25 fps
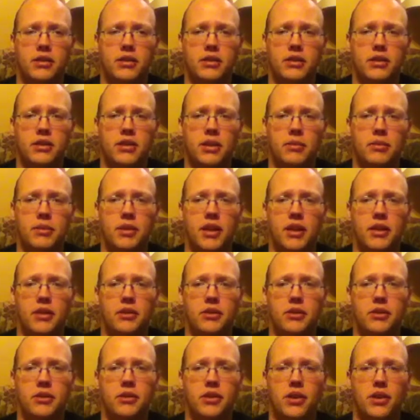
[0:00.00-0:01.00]

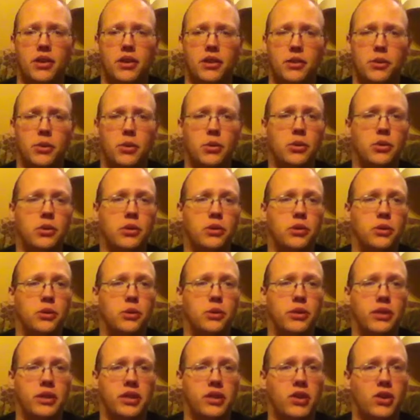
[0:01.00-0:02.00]
subtitled on
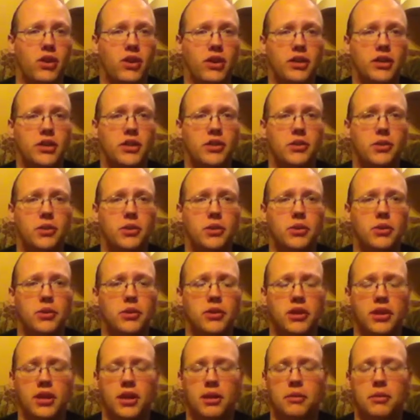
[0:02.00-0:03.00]
Hulu and Crunchyroll
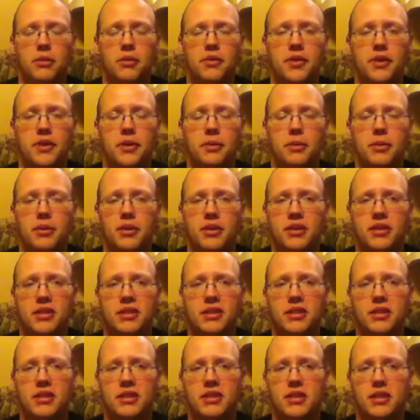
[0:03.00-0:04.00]
and a couple of other
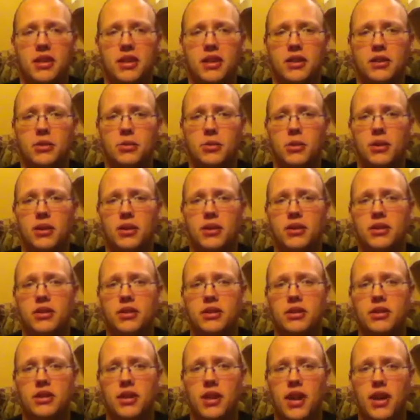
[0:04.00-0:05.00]
places, as well
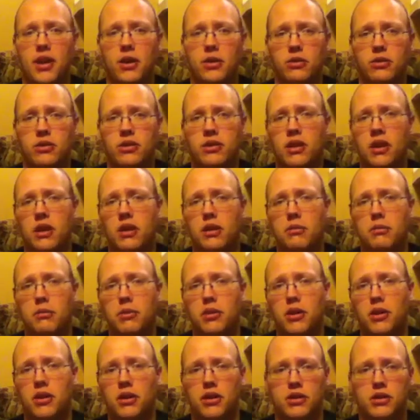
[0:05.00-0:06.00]
as now dubbed
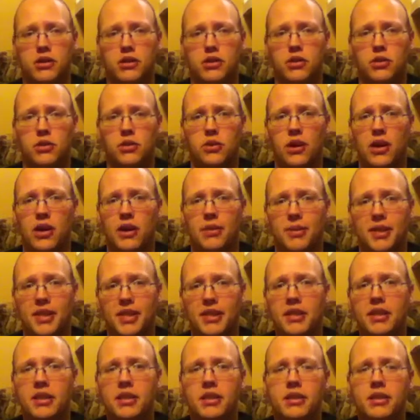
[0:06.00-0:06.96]
on Toonami,